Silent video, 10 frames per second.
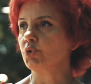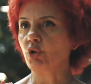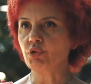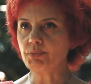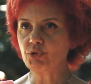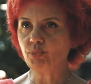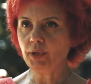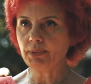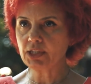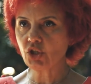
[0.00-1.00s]
He was
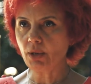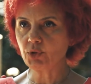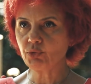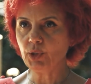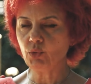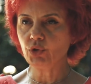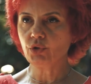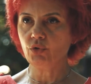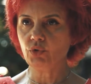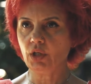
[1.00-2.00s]
deprived of the right
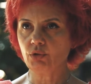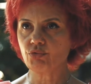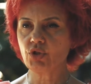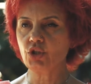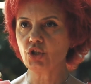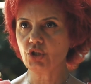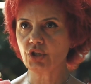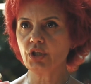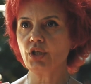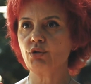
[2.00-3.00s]
to live in Russia and
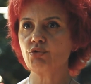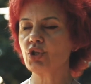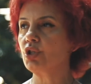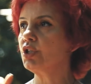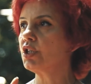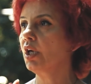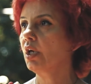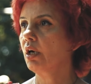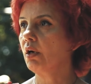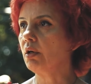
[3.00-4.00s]
Kiev,
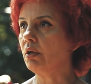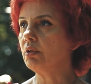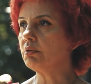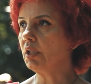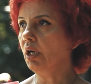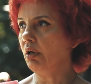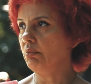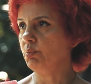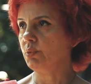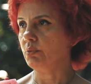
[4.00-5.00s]
was disqualified
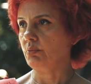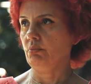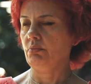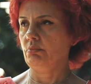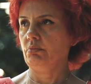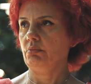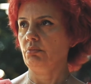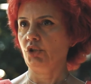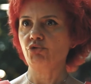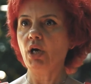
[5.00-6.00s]
from
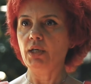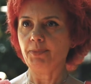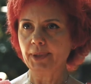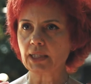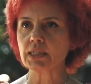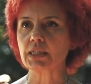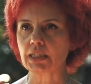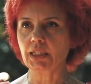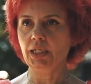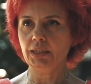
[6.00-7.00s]
doing anything,
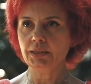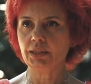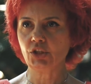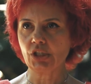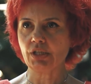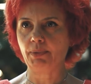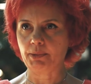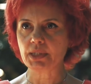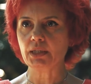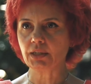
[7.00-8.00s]
and would
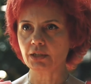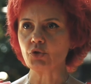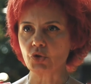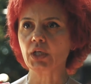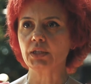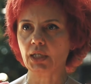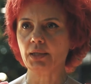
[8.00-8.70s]
otherwise have